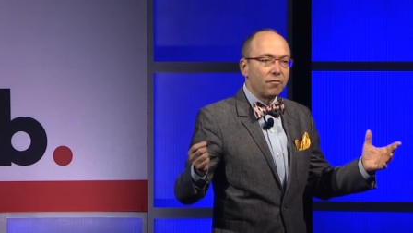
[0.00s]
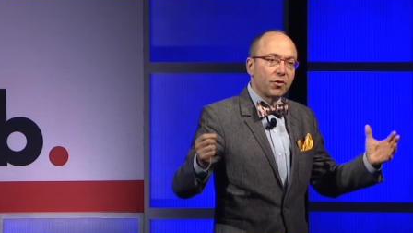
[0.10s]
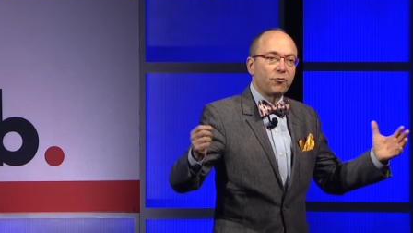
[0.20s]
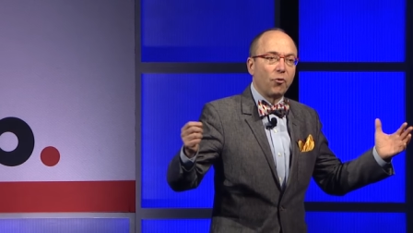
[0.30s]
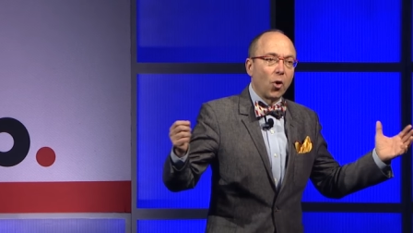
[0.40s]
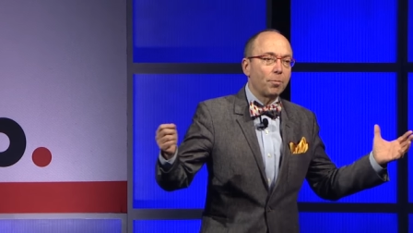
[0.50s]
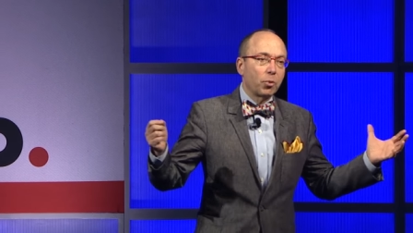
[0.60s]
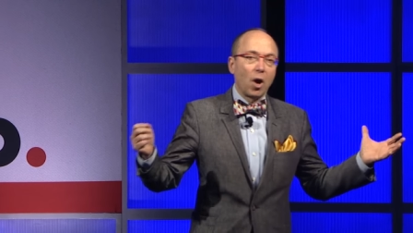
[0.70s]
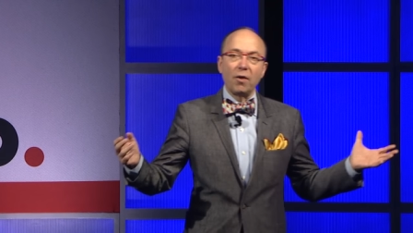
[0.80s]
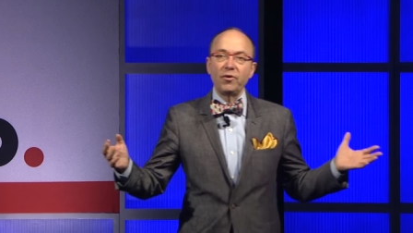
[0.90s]
of the for
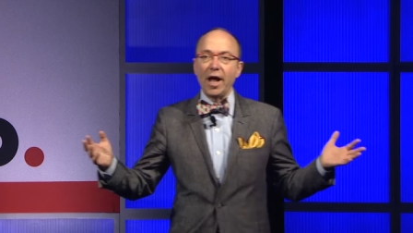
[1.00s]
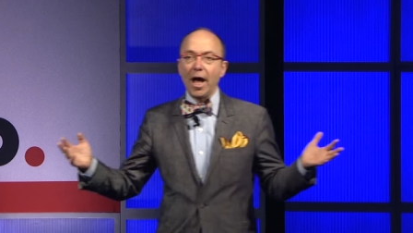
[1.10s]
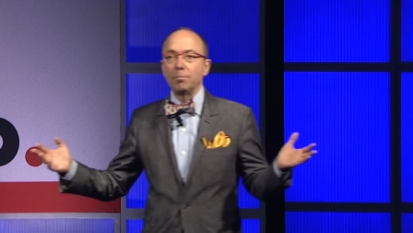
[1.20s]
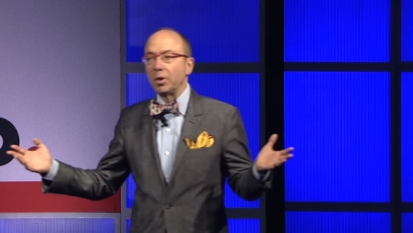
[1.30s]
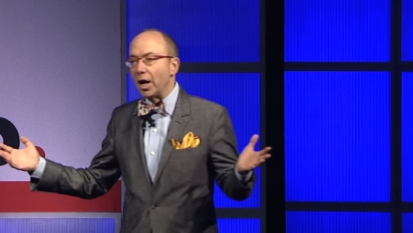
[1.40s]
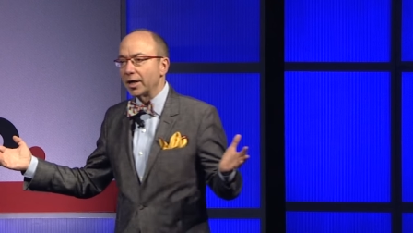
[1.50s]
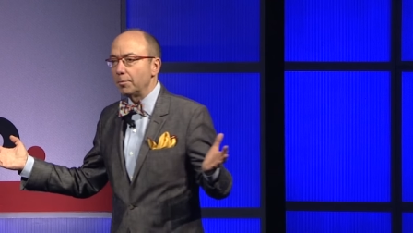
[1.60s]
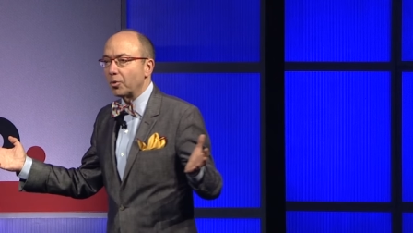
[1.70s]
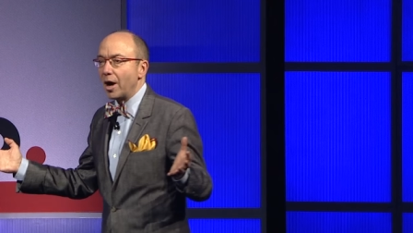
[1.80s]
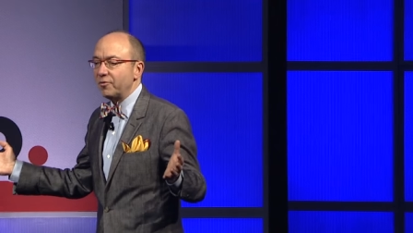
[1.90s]
profit ad
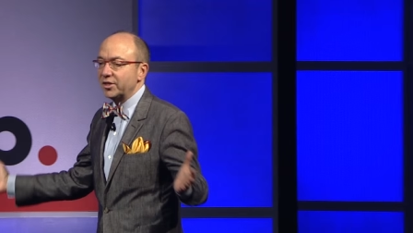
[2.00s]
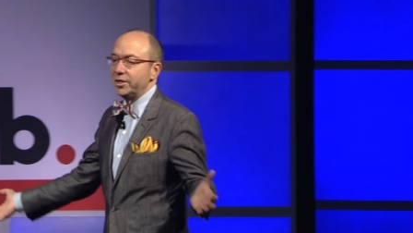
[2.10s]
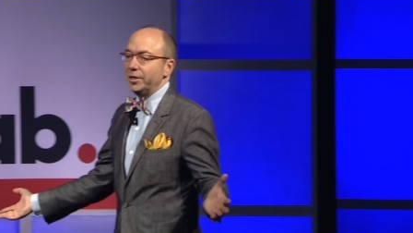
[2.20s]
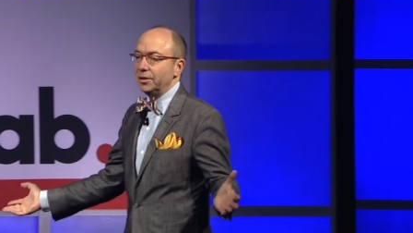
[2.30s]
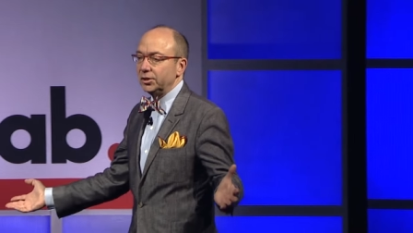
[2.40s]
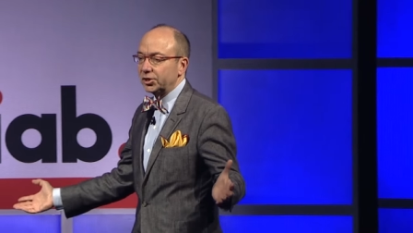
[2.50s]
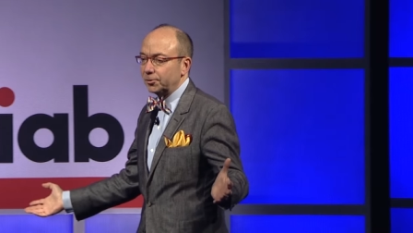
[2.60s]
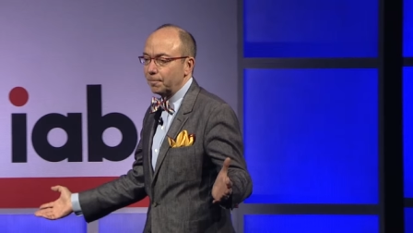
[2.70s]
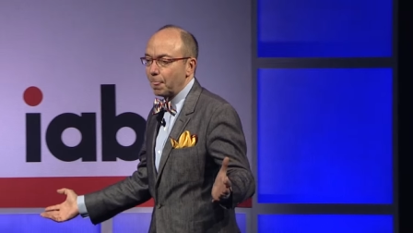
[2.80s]
blocking profiteers.